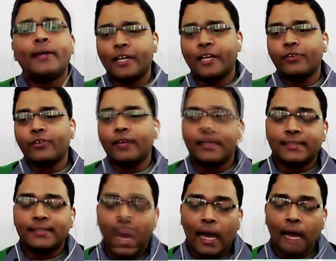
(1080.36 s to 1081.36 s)
me give you an
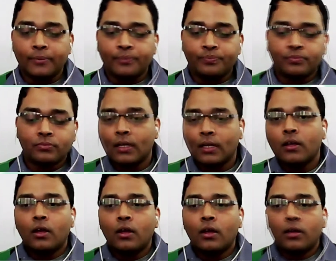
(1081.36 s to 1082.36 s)
example.
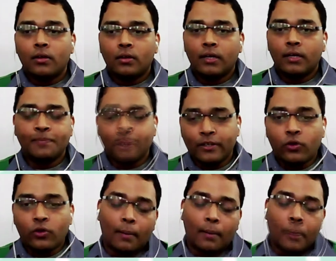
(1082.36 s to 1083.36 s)
It's
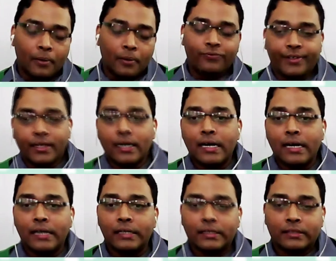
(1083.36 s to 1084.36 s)
been a couple of
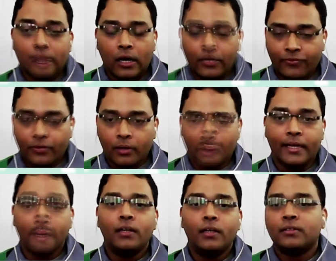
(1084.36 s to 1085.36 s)
years now for me
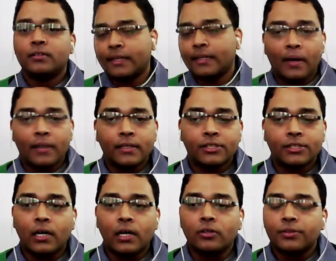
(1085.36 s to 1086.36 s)
that I passed
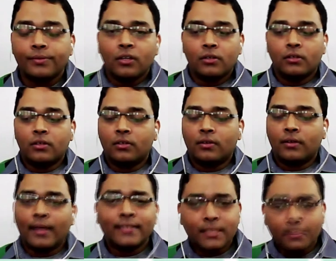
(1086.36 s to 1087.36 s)
out.
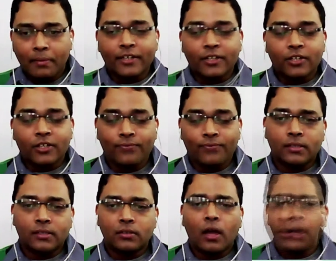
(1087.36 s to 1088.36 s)
As a matter of fact,
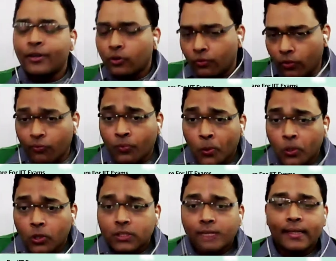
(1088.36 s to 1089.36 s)
I don't want to boast
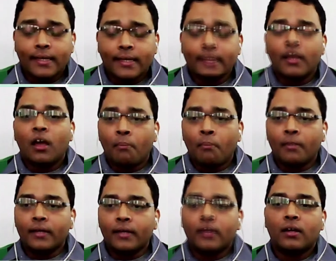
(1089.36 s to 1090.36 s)
anything,
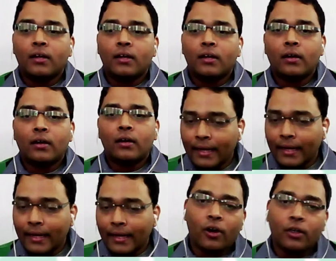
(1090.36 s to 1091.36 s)
but I did
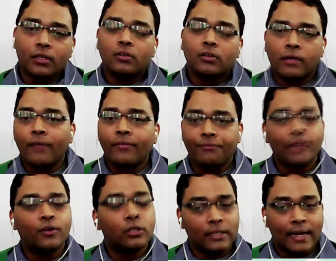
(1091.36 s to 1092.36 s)
not have a very
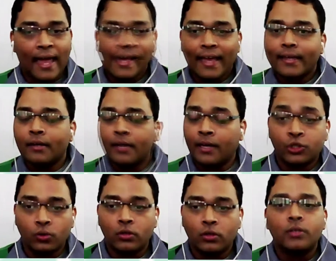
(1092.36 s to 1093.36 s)
good rank in my
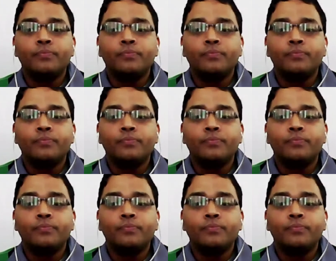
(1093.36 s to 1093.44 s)
school.